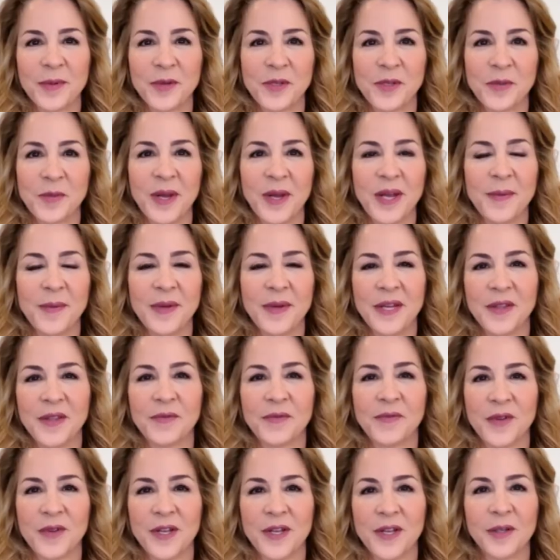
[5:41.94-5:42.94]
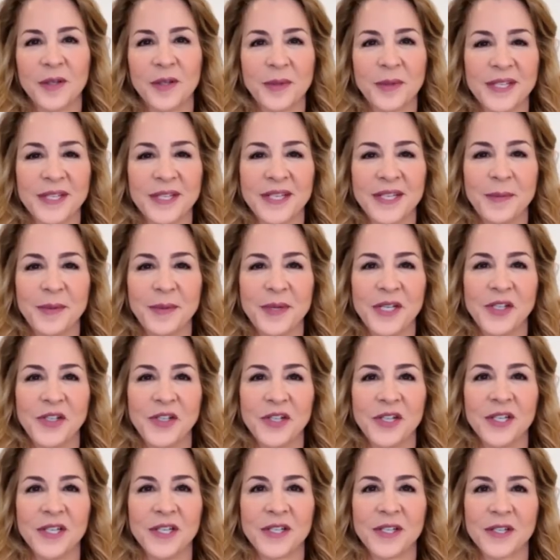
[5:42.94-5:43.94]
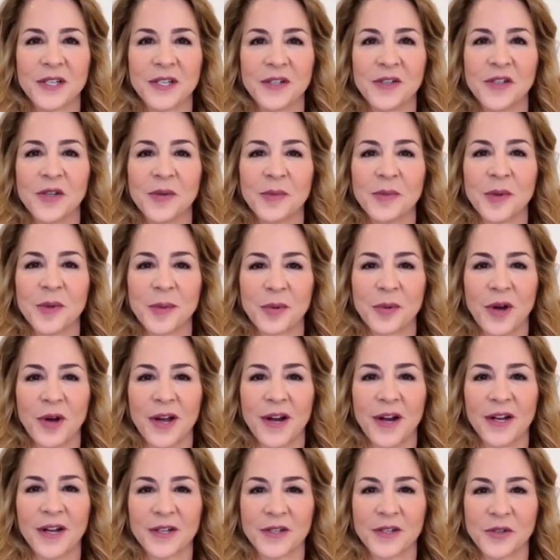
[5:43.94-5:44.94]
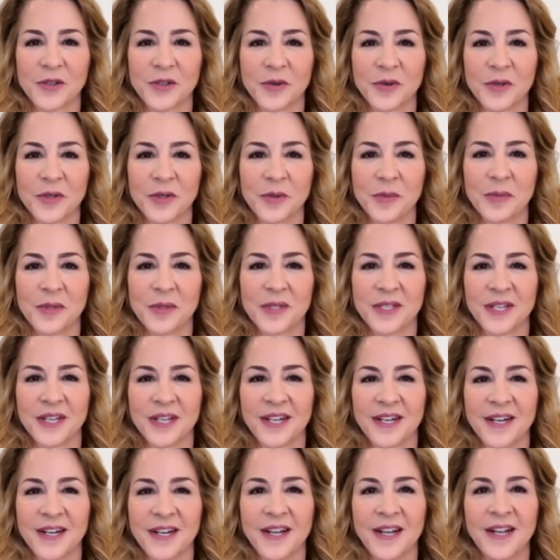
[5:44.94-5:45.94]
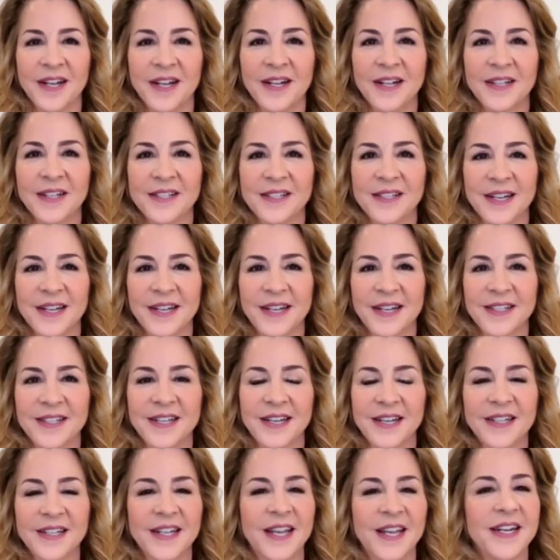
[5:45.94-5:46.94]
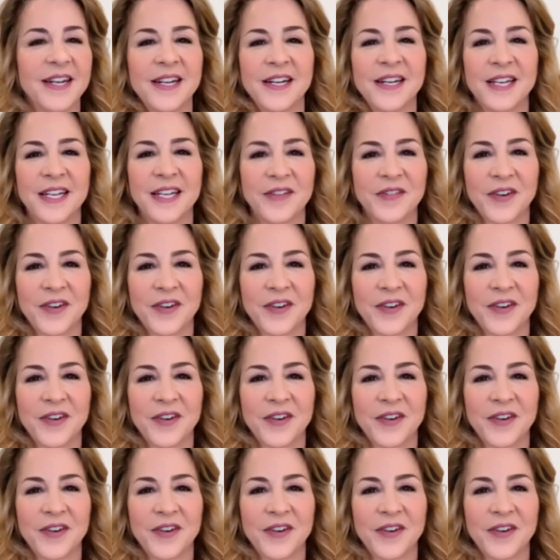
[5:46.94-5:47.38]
you may be in the field, but CPG is consumer products groups. And Lizanne saying they didn't even